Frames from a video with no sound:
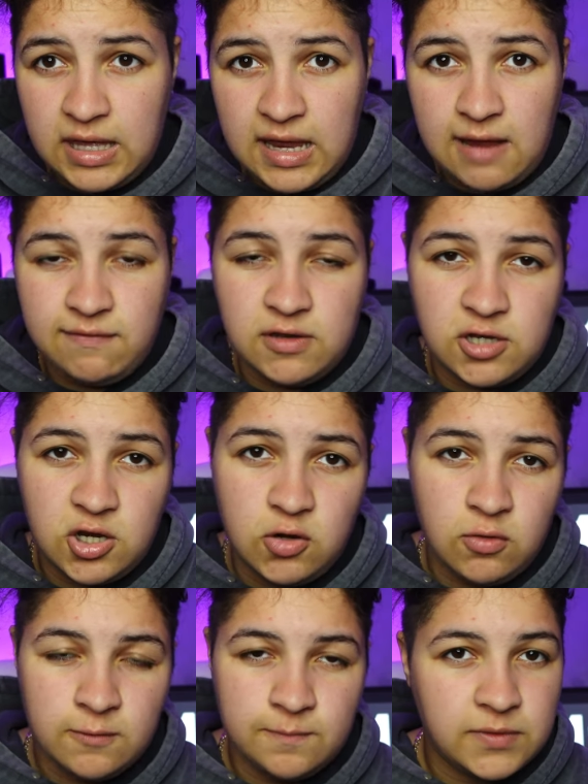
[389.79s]
If they
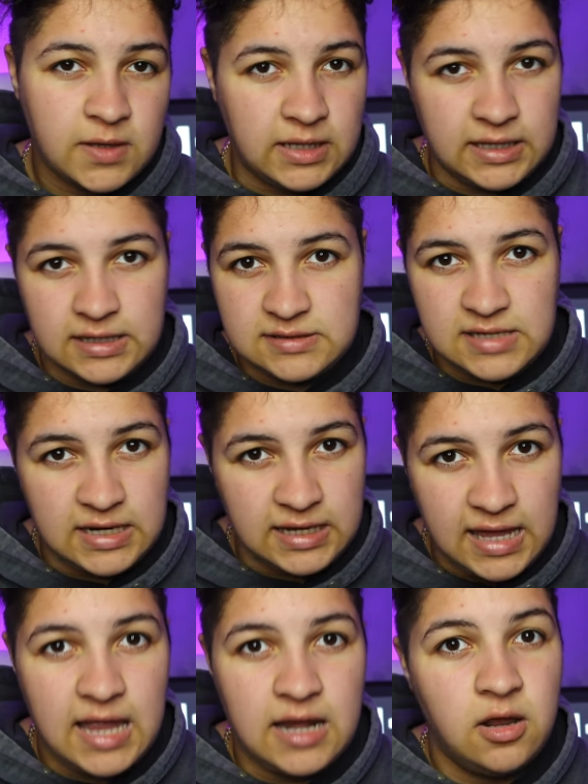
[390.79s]
do, like I said
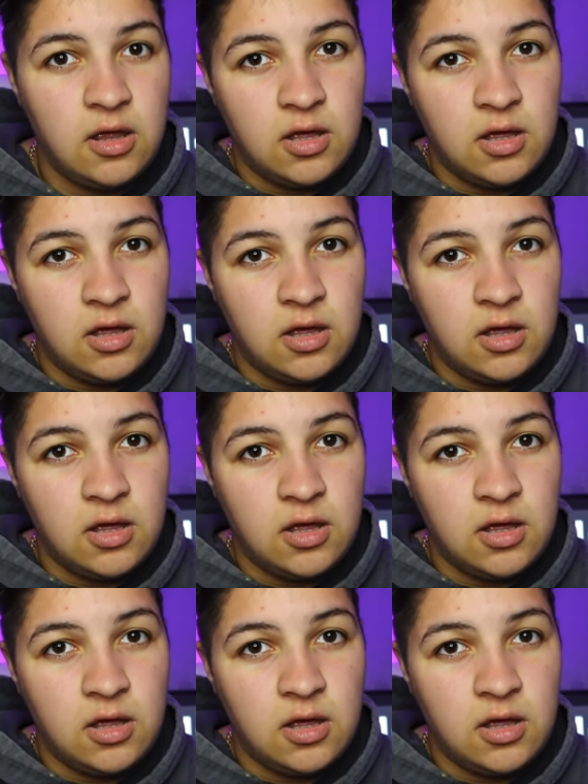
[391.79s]
again,